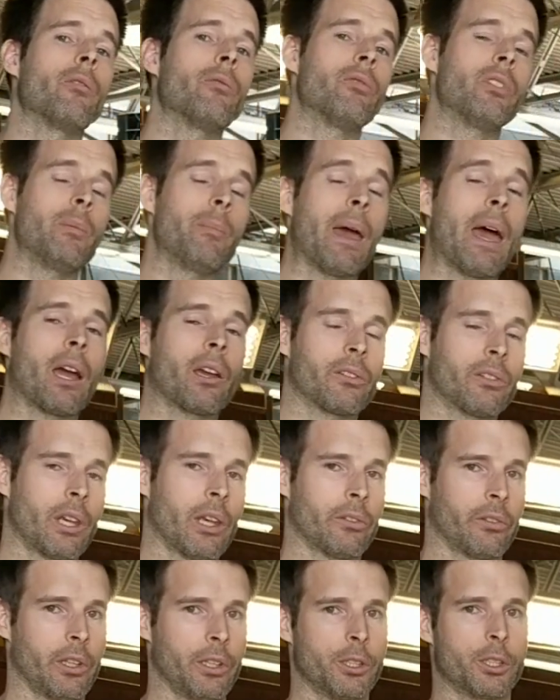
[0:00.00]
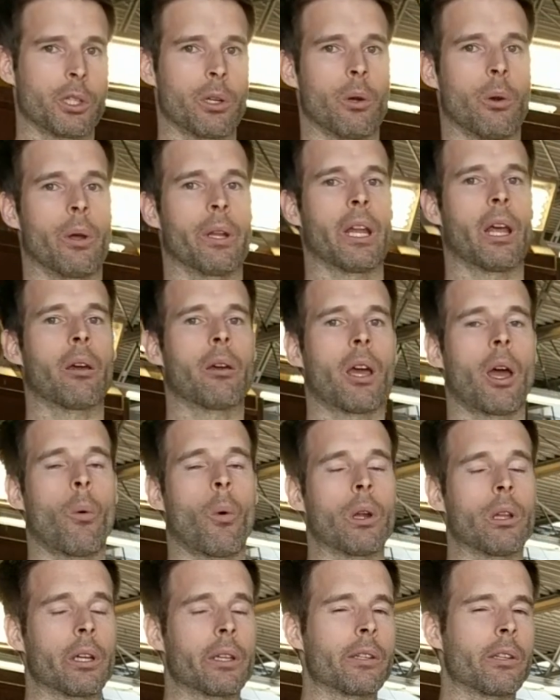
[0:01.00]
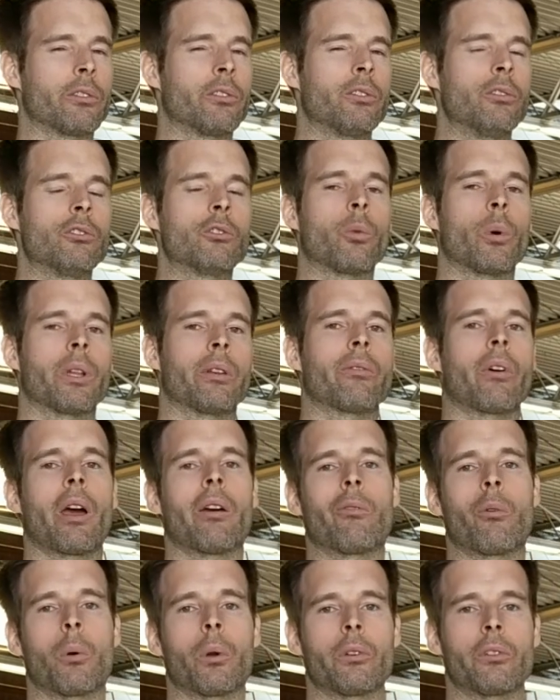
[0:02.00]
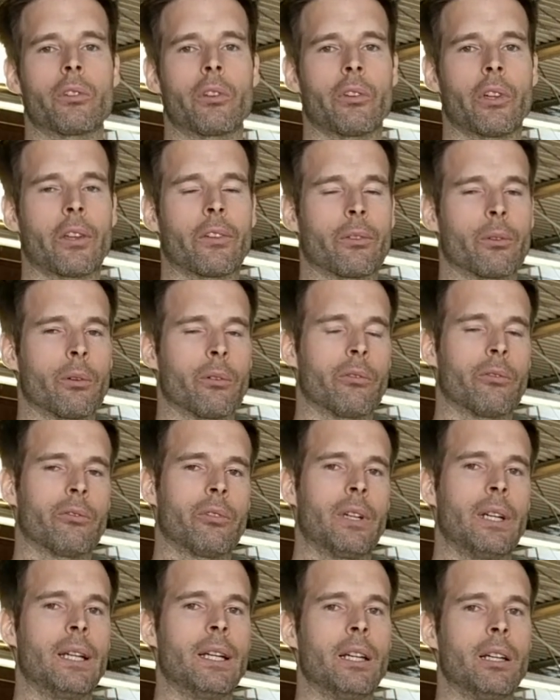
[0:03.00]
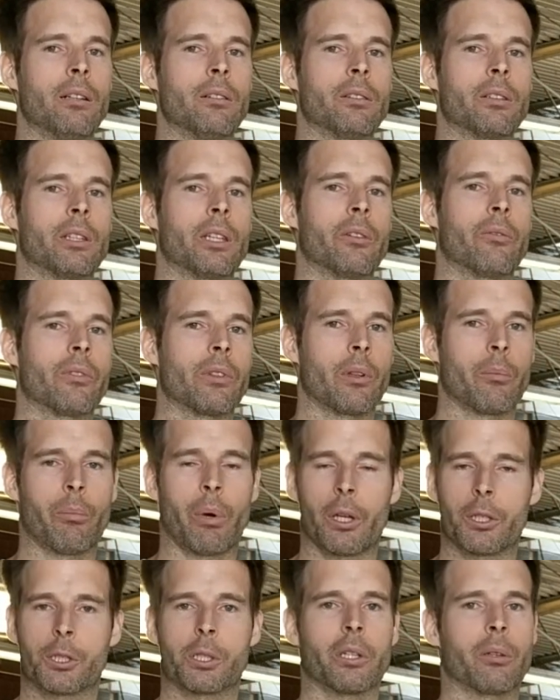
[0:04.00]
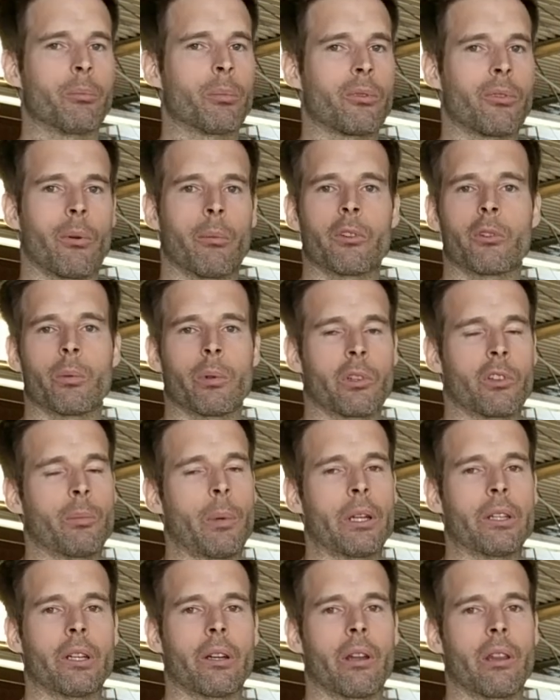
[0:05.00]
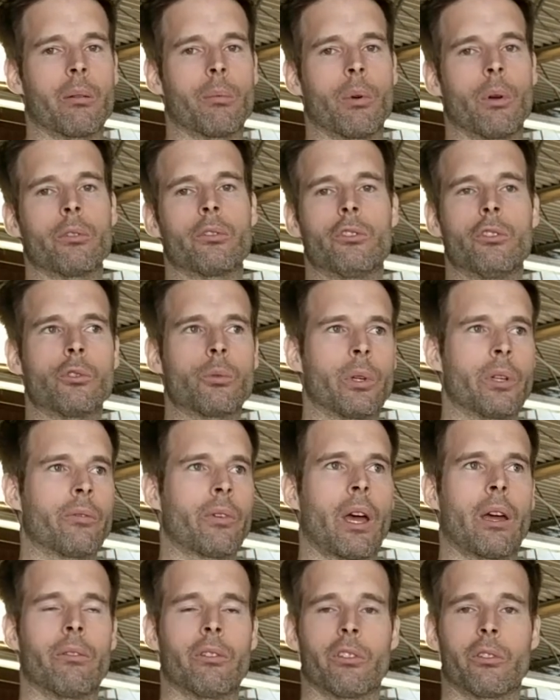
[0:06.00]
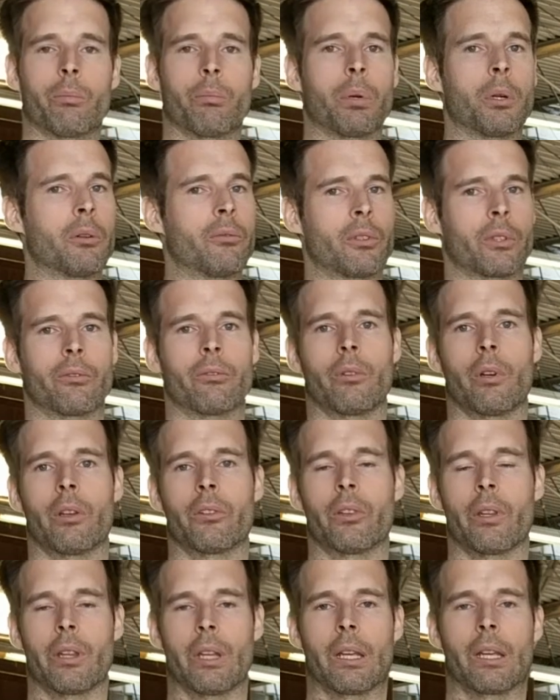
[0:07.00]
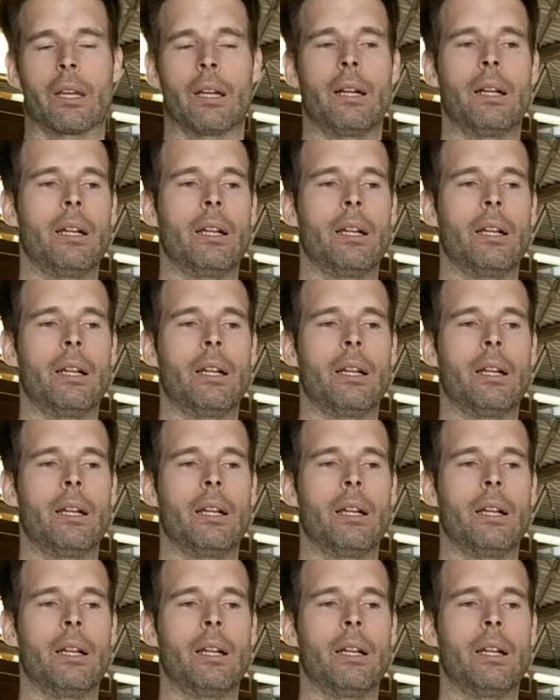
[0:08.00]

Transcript: V MAX SHO. And I want to look at the 225 horse because that's sort of, given the budget and performance we're expecting out of the boat, 225 is perfect for us, I think.